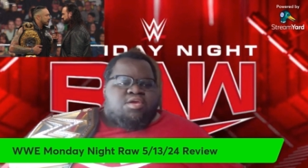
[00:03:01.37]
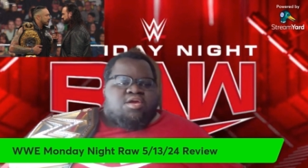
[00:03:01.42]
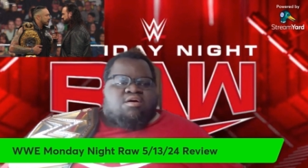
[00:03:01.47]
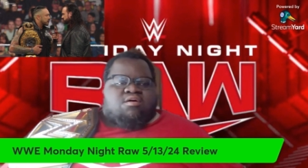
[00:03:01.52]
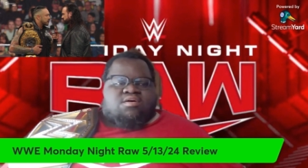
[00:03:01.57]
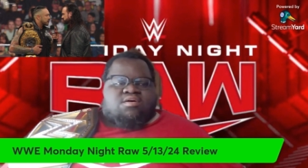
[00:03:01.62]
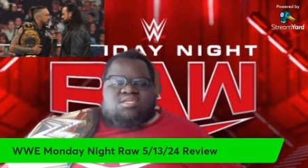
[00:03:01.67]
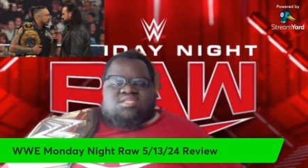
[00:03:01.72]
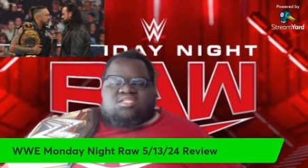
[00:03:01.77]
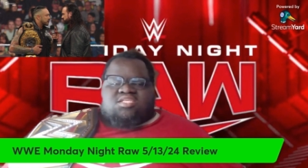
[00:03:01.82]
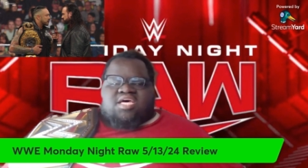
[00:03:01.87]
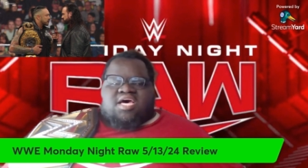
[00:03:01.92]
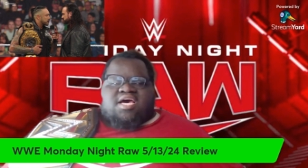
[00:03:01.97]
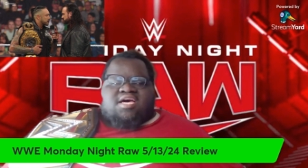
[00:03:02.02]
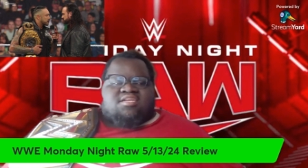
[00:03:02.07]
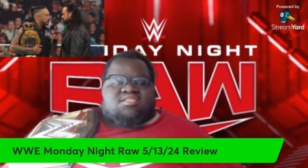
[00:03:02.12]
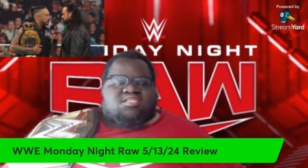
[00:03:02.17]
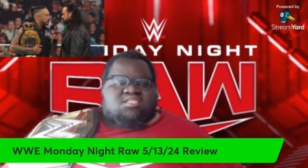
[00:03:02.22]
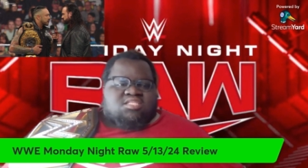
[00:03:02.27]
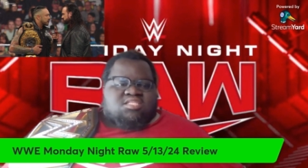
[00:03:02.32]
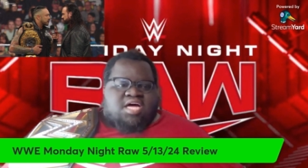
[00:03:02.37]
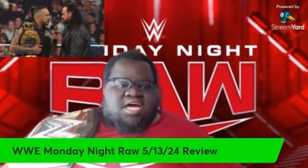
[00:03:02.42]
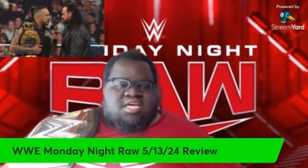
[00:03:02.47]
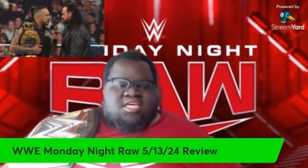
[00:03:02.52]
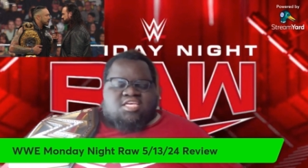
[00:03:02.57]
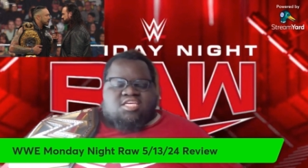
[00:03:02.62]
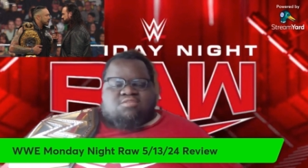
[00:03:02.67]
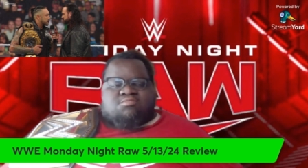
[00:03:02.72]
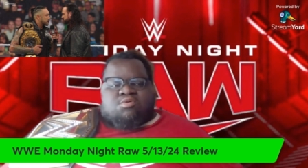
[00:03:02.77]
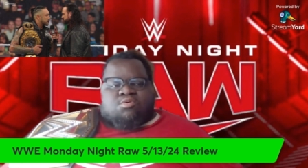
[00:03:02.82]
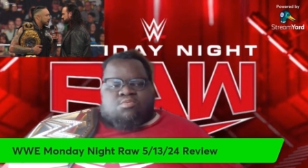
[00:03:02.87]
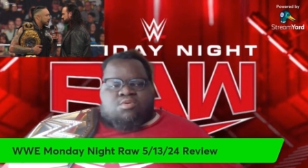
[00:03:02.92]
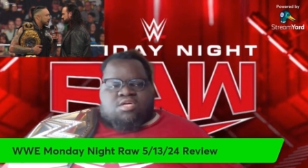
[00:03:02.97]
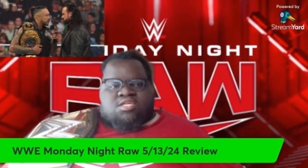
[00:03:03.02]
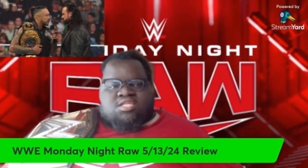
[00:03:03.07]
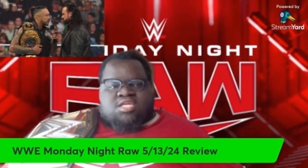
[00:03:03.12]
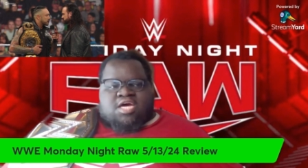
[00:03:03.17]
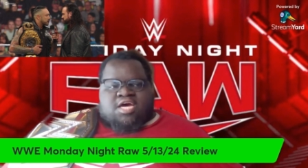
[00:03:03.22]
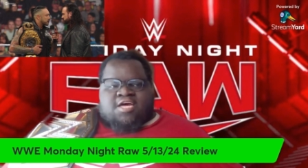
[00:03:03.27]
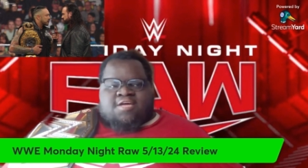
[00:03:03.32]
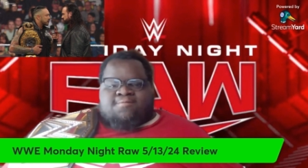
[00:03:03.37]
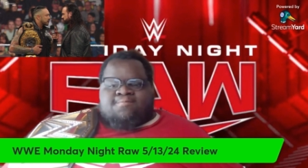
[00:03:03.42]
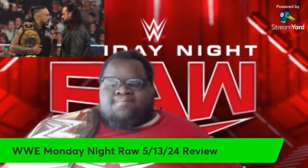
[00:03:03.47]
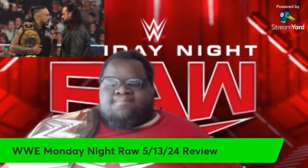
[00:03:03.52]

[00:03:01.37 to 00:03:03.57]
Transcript: on his side and to like him or whatnot.